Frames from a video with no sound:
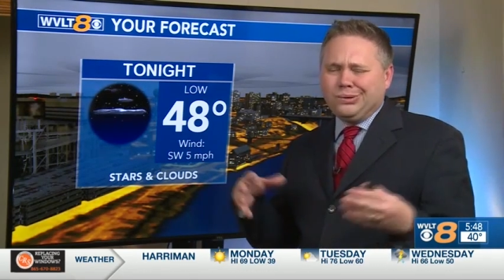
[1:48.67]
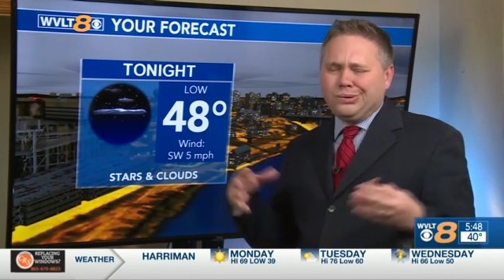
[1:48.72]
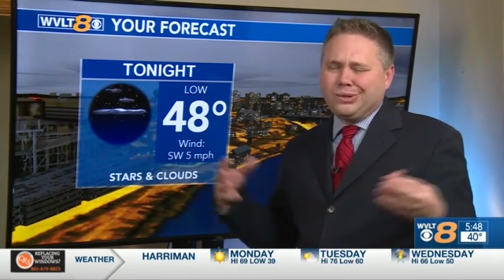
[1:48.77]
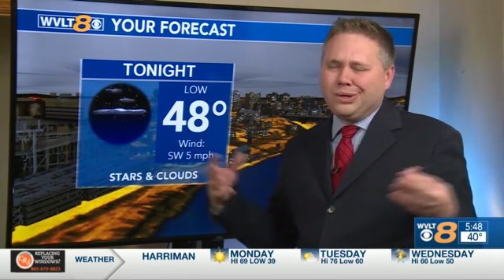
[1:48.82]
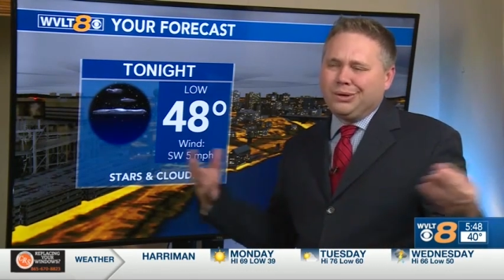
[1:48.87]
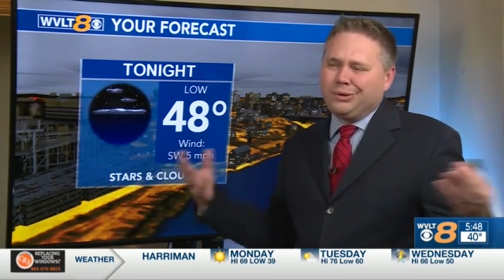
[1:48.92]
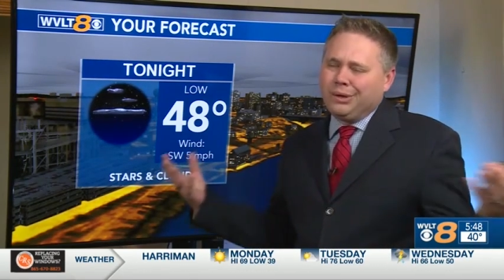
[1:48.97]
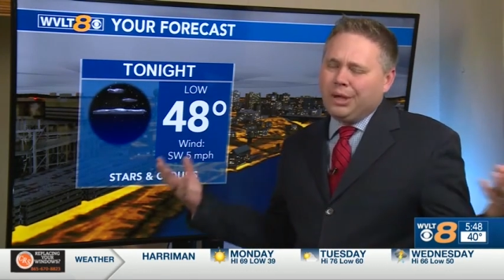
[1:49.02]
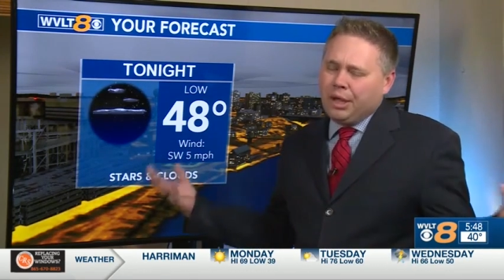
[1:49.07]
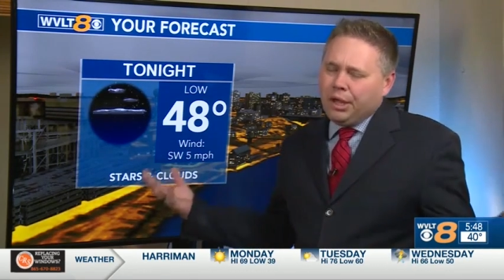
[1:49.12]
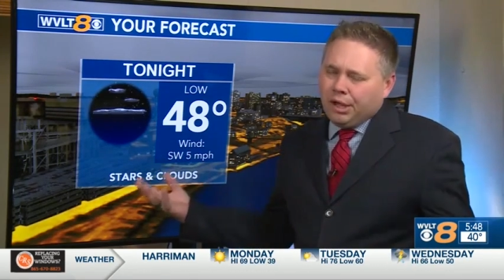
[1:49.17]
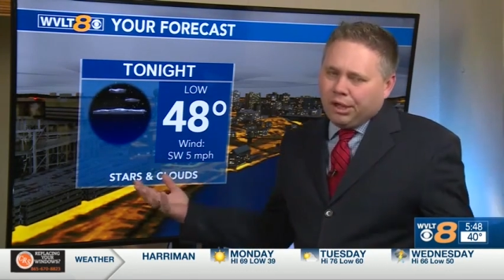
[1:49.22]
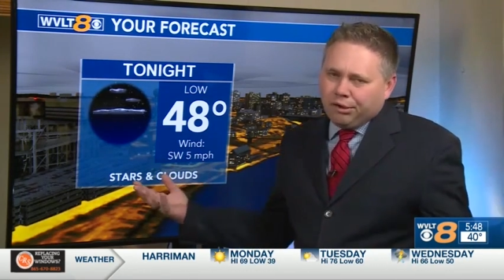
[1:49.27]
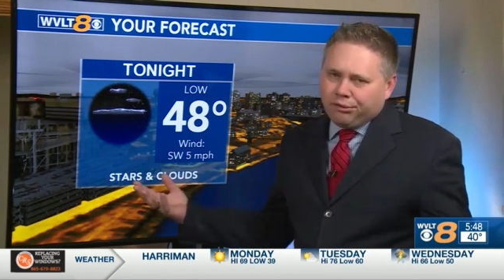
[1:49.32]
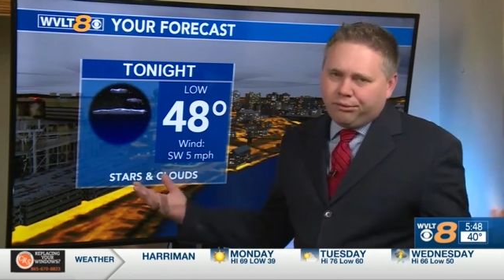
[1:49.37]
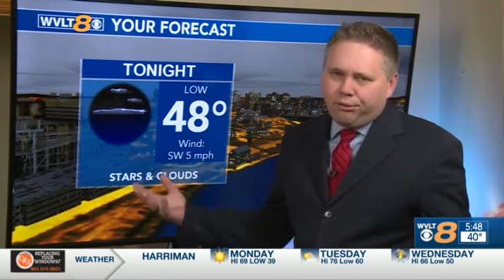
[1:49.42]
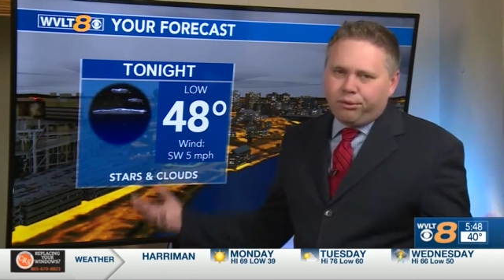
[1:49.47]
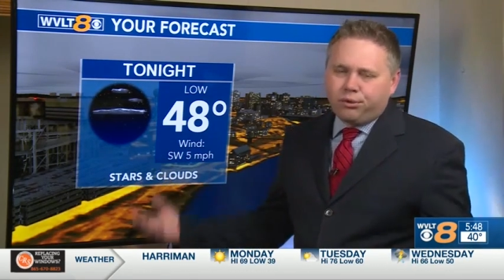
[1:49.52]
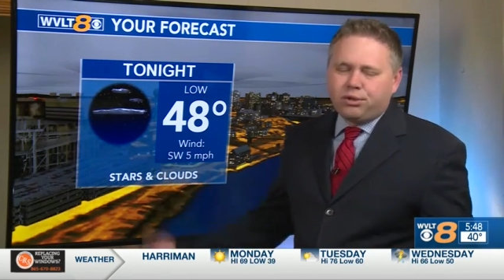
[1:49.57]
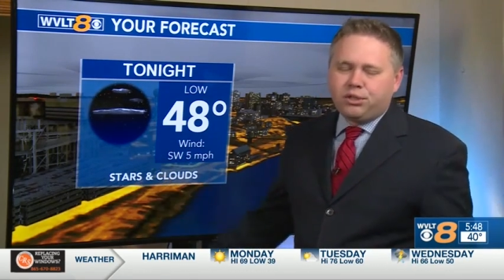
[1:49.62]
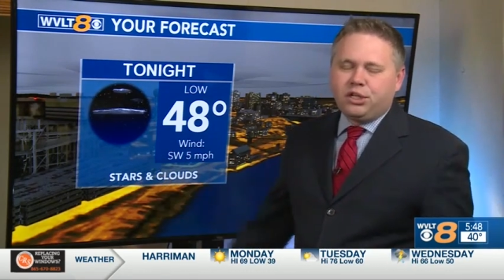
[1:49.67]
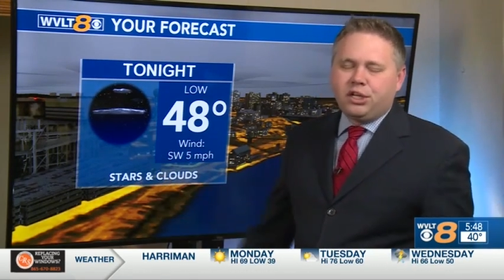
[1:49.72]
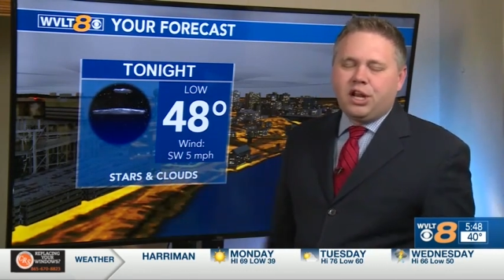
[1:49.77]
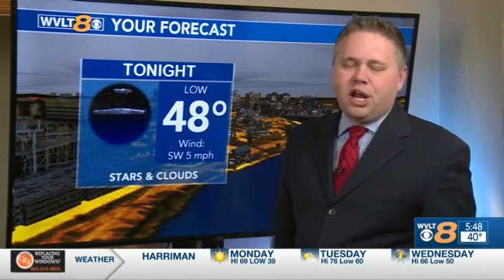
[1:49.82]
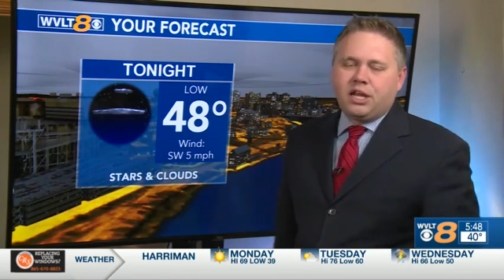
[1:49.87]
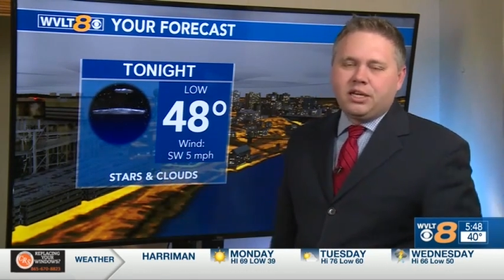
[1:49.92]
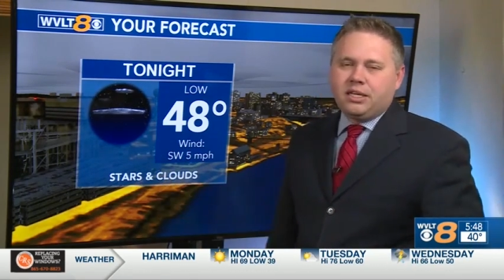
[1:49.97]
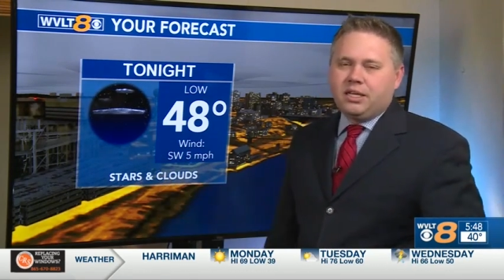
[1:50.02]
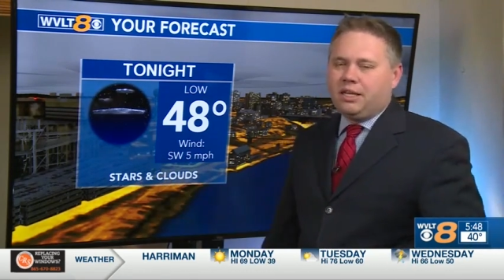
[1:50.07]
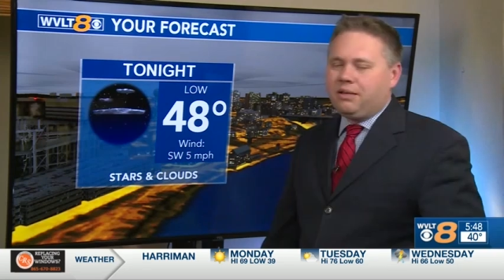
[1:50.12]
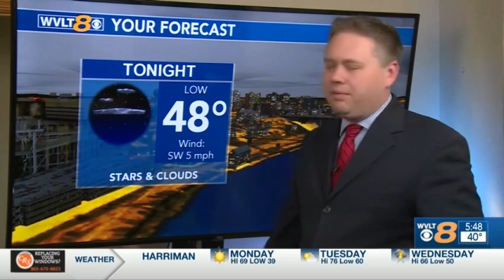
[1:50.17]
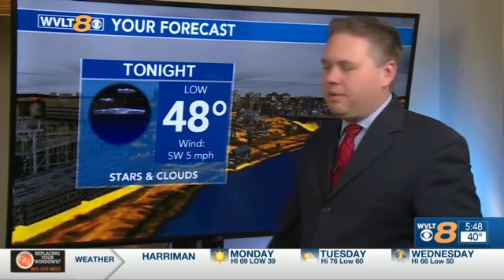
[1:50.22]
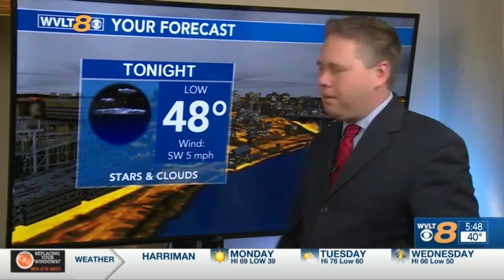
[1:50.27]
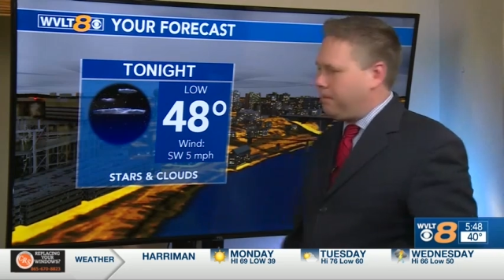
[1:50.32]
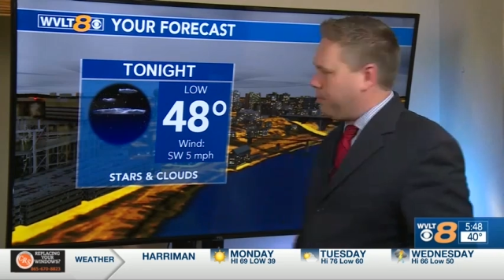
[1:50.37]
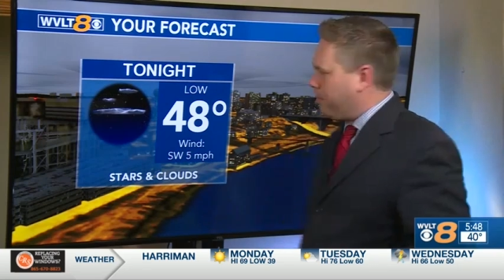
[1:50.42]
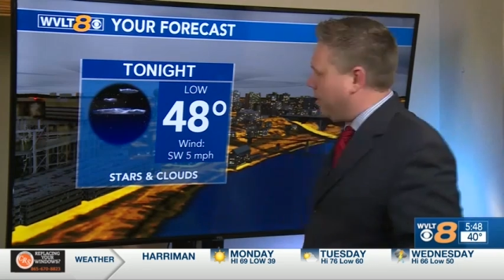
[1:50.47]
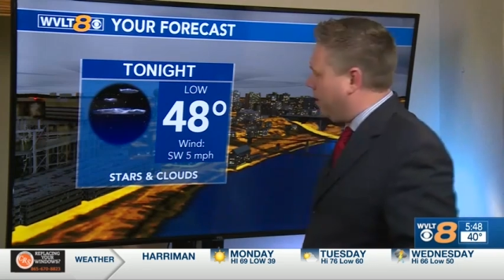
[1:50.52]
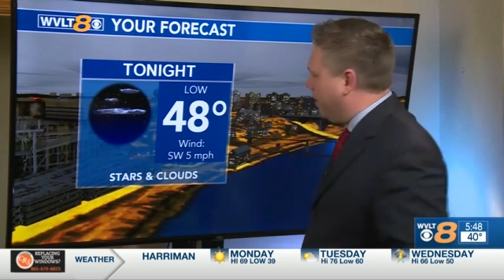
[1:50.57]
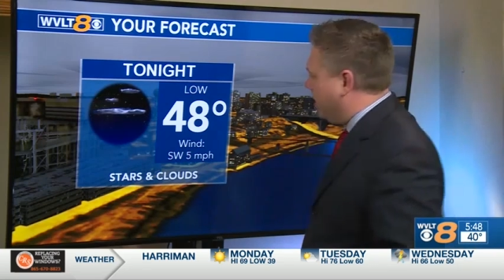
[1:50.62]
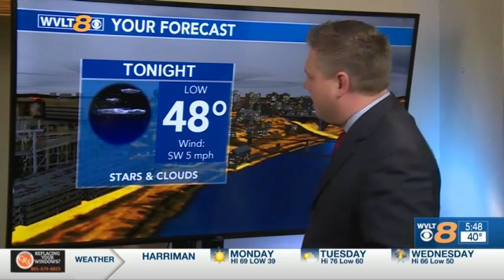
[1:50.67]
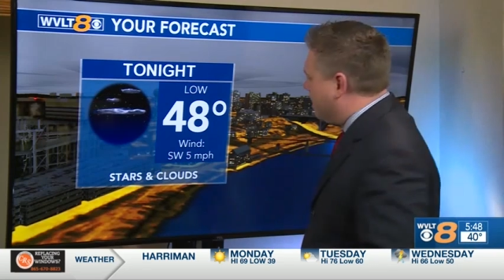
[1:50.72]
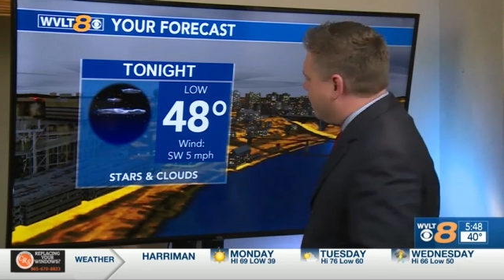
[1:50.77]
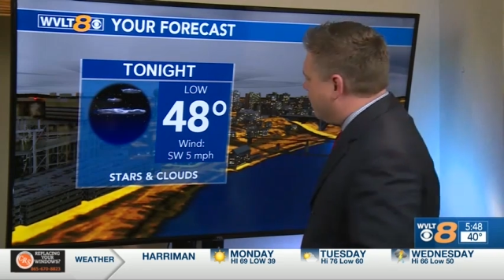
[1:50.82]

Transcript: So unfortunately not dealing with a pretty